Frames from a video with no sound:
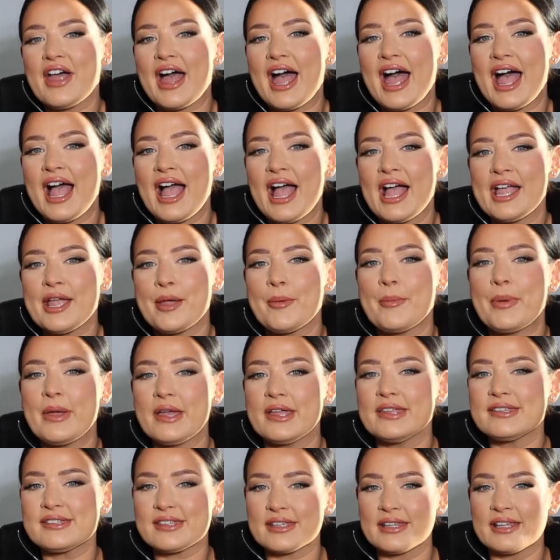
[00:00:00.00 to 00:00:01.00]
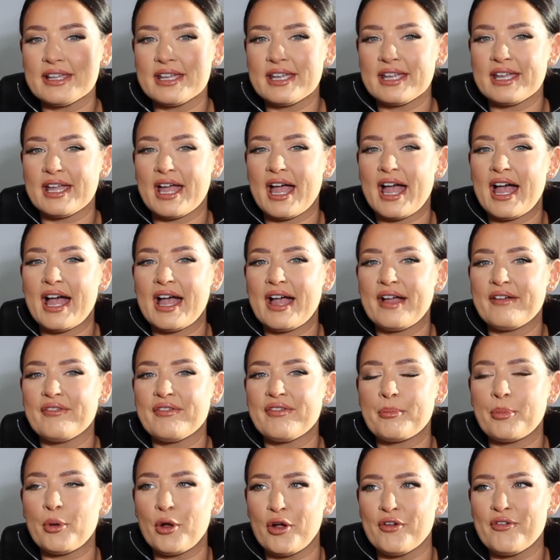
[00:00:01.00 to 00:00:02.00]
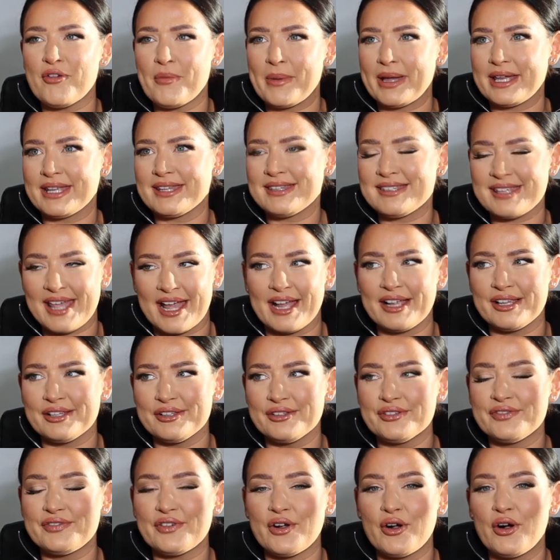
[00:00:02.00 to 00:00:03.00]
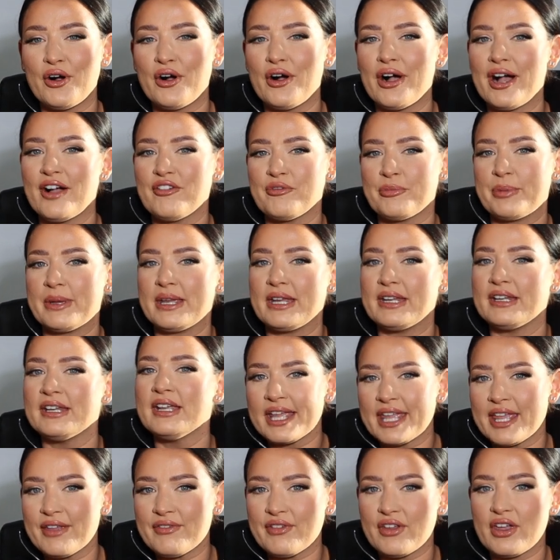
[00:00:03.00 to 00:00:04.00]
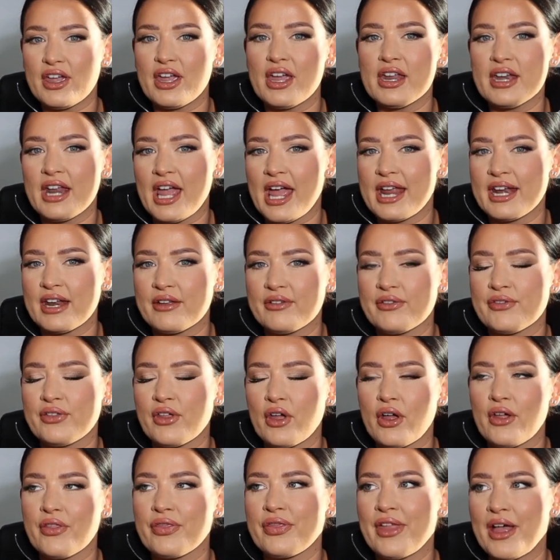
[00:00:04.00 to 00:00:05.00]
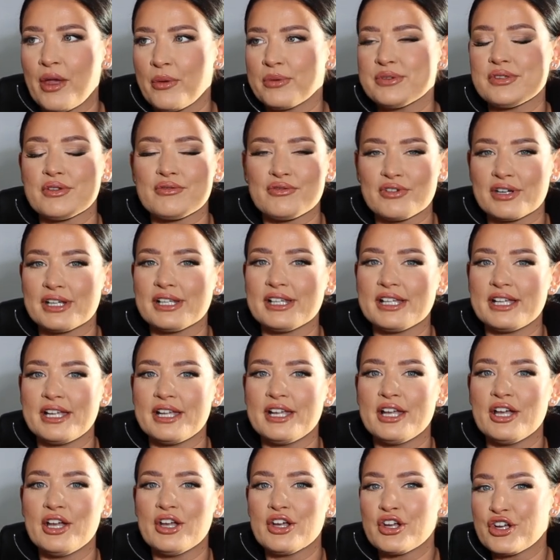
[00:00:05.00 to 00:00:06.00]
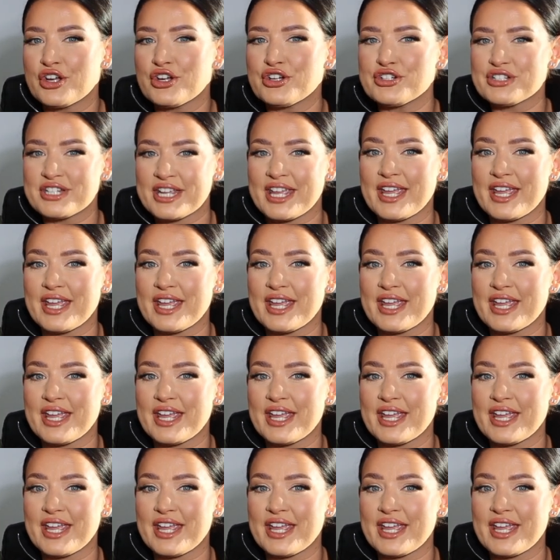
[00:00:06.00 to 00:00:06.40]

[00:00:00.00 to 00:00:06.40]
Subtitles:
that I personally have bought for myself or have been given, and I've thought that was a really good